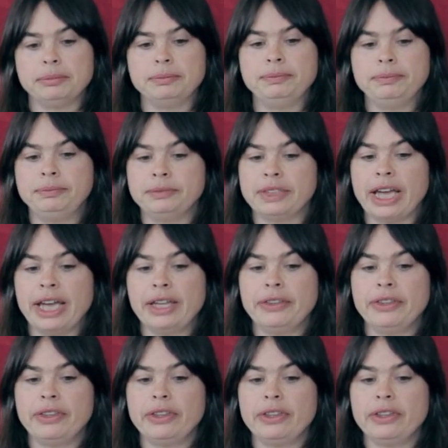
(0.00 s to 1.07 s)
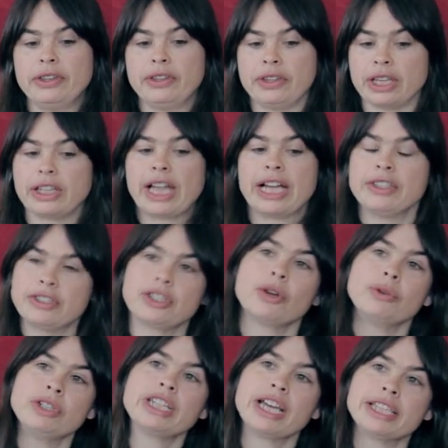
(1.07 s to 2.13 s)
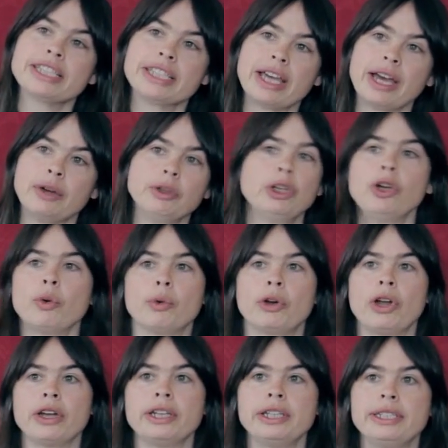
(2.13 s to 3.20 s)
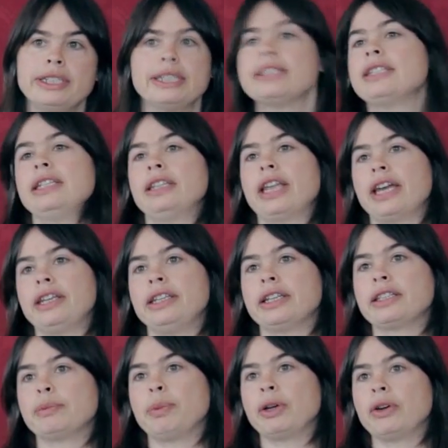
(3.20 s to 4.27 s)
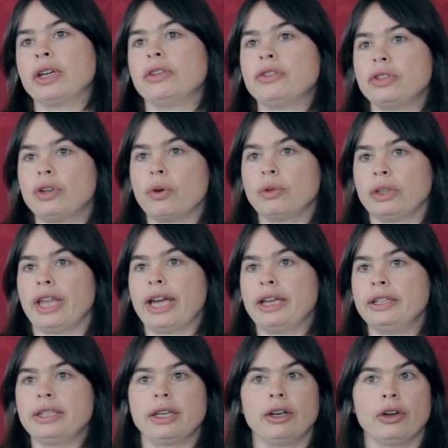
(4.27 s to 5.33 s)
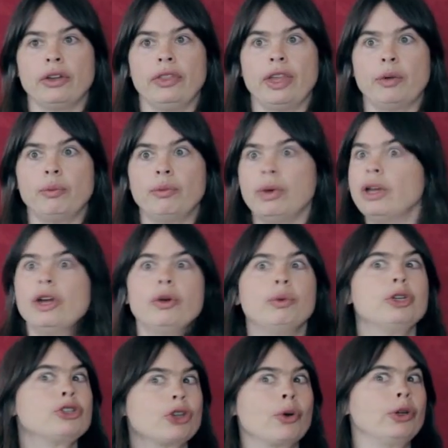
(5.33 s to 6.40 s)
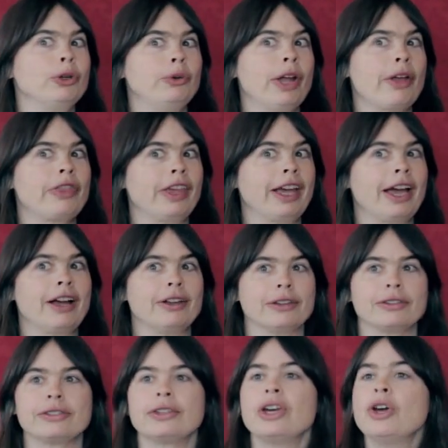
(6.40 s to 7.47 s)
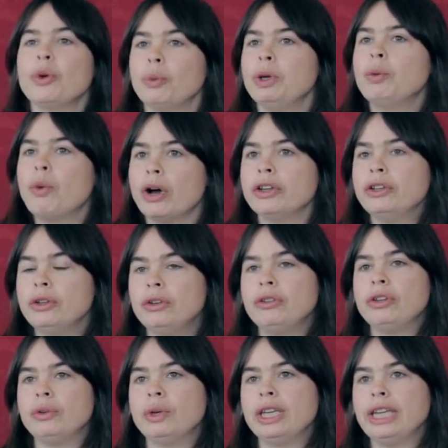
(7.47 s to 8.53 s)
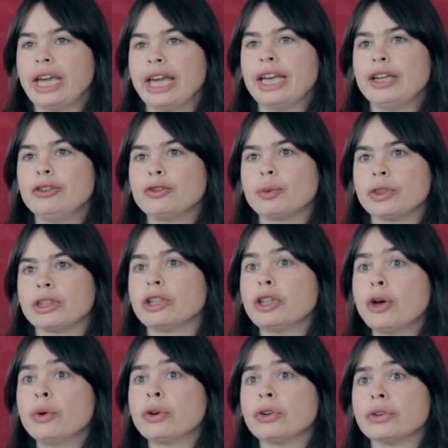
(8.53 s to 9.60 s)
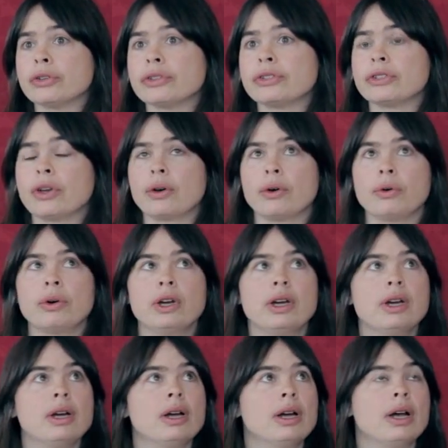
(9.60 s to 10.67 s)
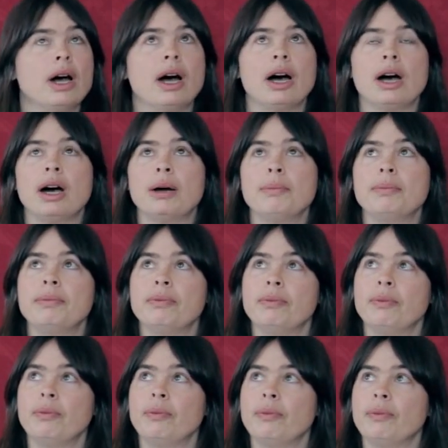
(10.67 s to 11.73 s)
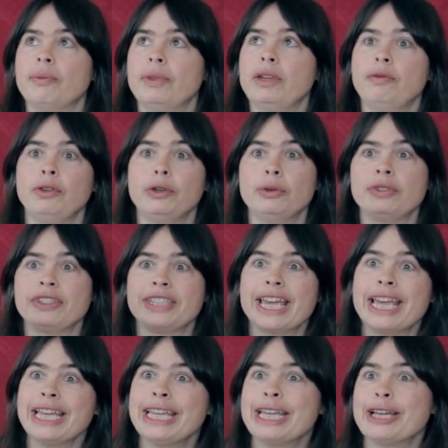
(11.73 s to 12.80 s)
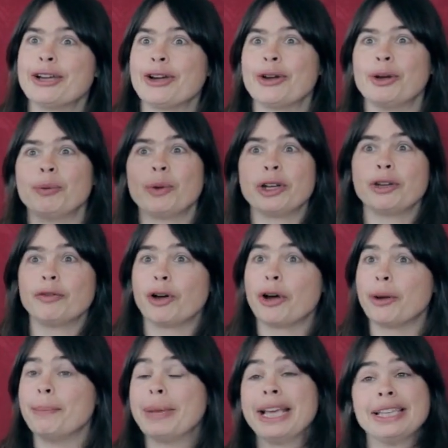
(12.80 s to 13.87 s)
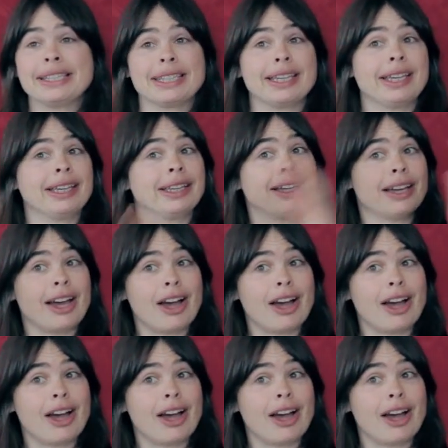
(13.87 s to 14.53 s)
And the Gladstone does that. You know, we're not a Disneyland experience. You don't land here and then we show you nothing else. We want you to engage with the locals. So. Um, if you stay here in one of our amazing